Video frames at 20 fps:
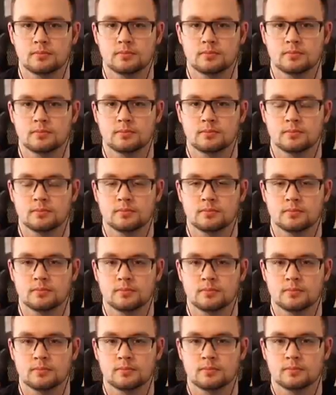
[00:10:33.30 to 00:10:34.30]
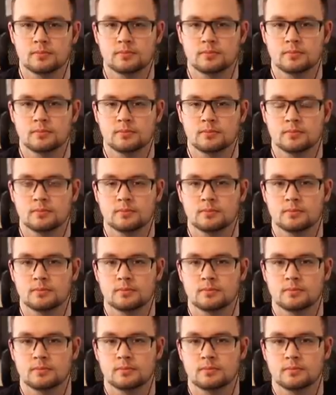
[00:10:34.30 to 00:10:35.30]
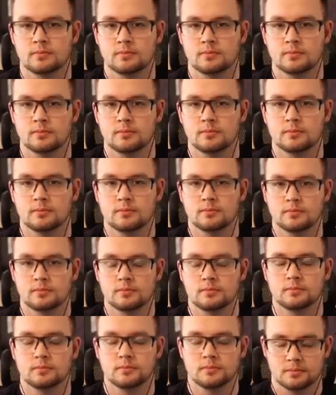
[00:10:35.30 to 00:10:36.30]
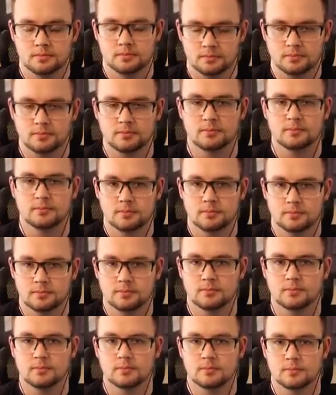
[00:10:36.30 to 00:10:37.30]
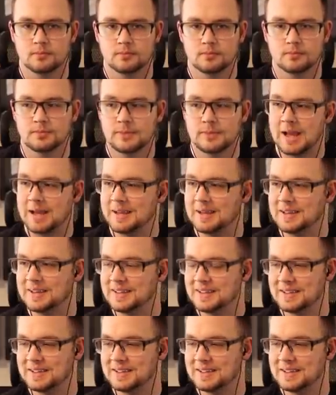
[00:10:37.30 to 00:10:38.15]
(not speaking)